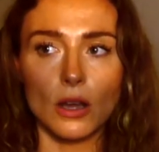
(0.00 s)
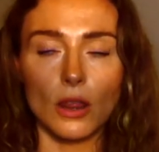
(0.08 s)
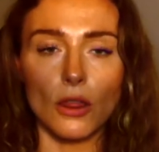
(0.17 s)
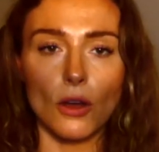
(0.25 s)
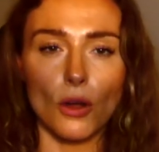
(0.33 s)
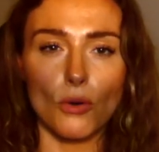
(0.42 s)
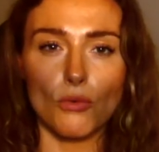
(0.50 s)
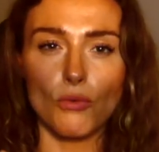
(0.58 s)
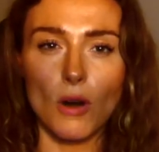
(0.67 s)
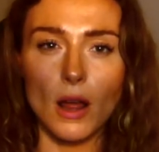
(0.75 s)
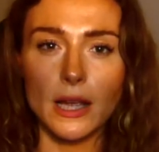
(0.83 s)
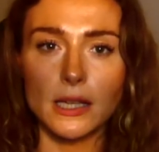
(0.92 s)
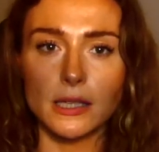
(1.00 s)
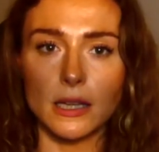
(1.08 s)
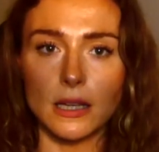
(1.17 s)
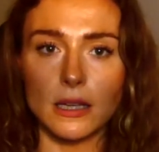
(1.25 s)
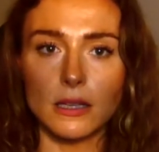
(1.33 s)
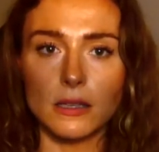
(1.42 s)
that
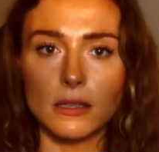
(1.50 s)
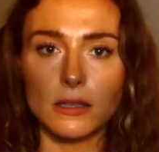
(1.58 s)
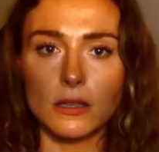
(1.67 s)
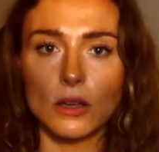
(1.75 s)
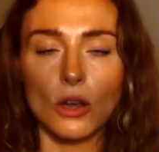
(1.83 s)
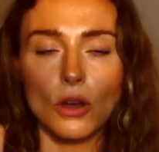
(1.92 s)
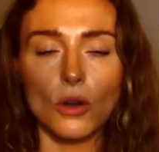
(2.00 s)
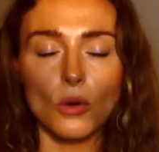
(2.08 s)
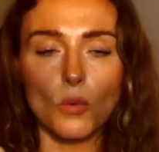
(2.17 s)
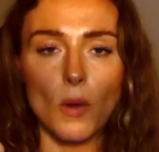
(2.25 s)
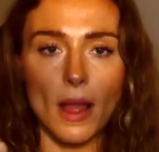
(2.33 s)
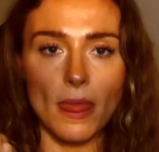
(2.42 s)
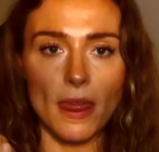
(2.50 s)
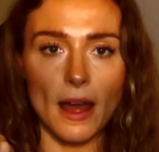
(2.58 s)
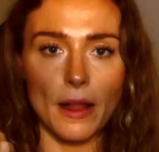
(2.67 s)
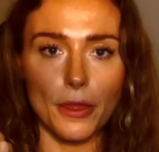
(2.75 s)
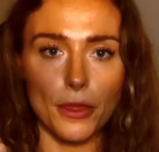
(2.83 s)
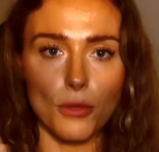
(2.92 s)
arises when
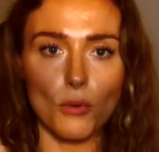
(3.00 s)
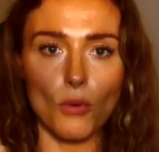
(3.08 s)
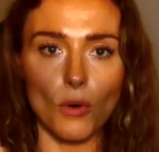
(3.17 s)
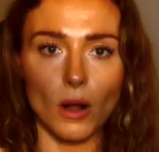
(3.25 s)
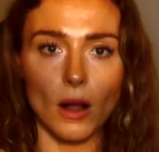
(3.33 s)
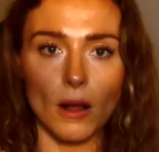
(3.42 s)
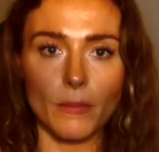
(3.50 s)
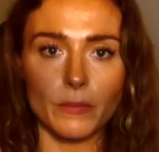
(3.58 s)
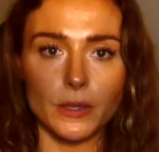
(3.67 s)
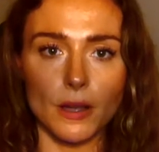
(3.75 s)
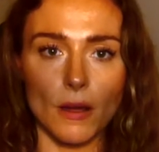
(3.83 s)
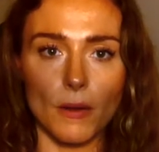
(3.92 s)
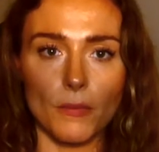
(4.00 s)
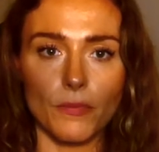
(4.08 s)
that thought comes up.